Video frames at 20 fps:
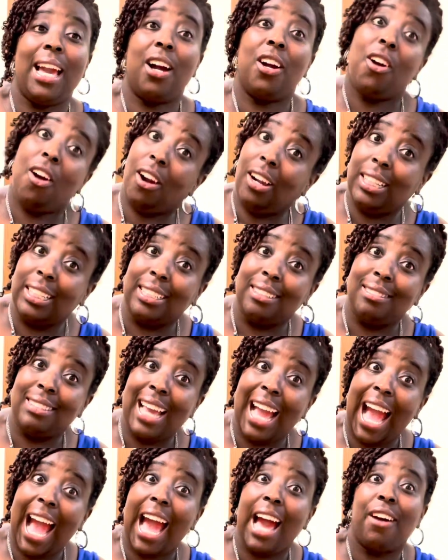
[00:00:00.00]
a garland
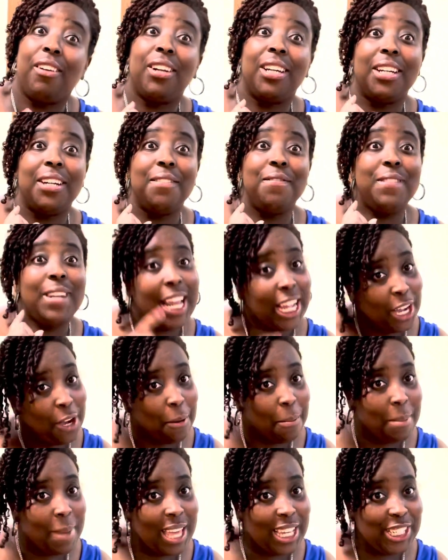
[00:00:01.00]
out of
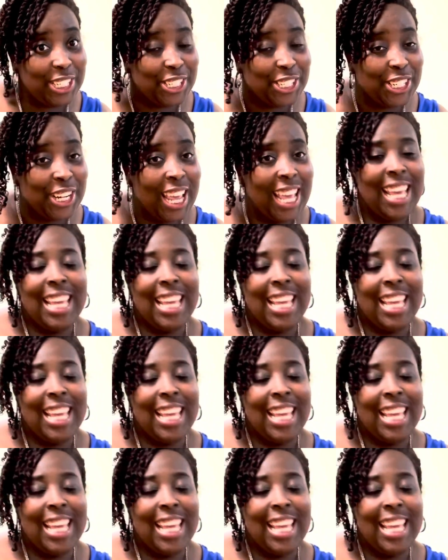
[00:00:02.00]
Deco Mesh.